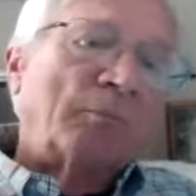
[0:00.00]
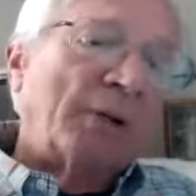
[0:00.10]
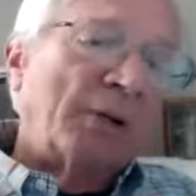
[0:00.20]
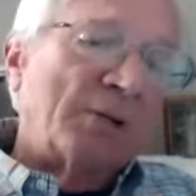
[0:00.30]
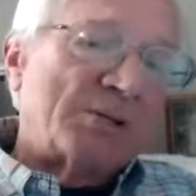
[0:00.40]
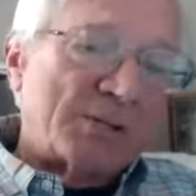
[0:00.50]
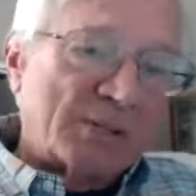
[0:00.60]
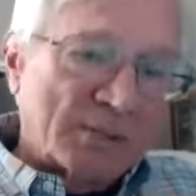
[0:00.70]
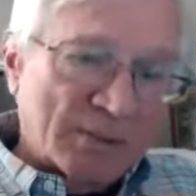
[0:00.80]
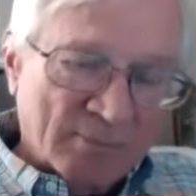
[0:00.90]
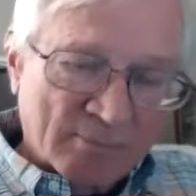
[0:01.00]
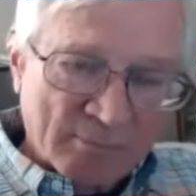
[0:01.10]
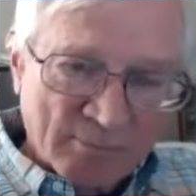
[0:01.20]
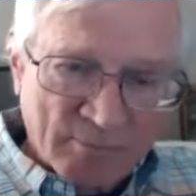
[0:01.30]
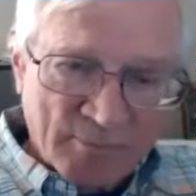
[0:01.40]
is
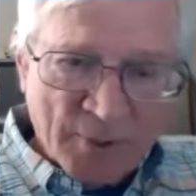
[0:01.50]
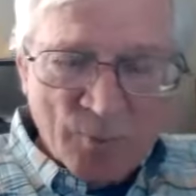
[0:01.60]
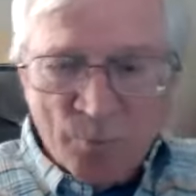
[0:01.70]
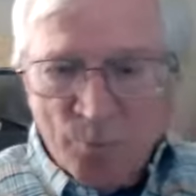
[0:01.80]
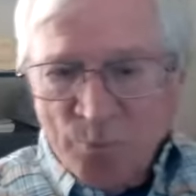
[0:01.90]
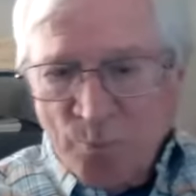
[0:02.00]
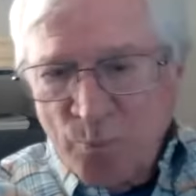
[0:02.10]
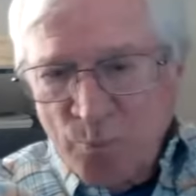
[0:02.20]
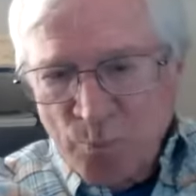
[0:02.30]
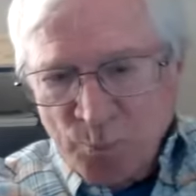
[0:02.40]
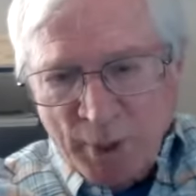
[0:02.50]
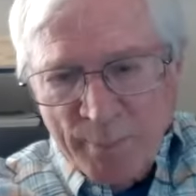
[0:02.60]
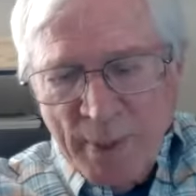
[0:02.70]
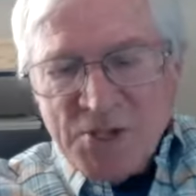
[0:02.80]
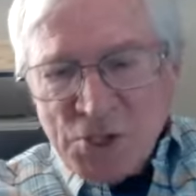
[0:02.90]
the
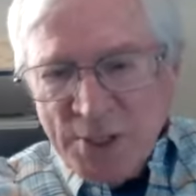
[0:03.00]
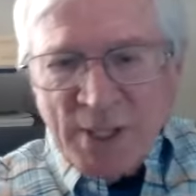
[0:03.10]
commission